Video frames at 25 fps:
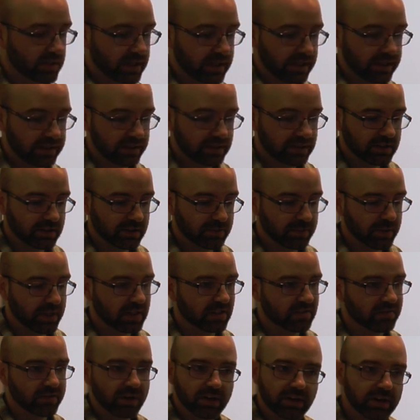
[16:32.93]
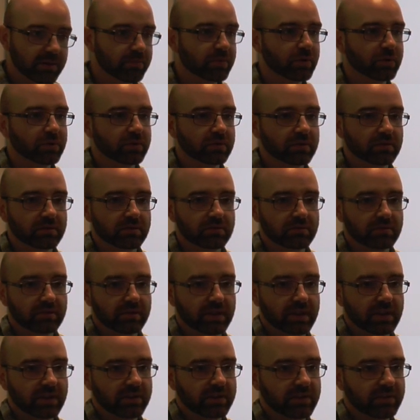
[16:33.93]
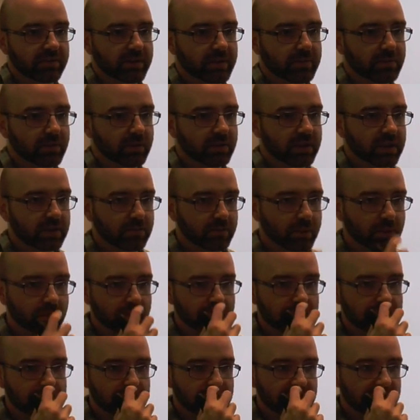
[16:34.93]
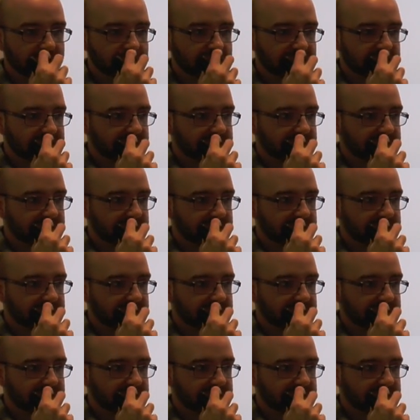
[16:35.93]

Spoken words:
And this has been a very important theory, a very important sort of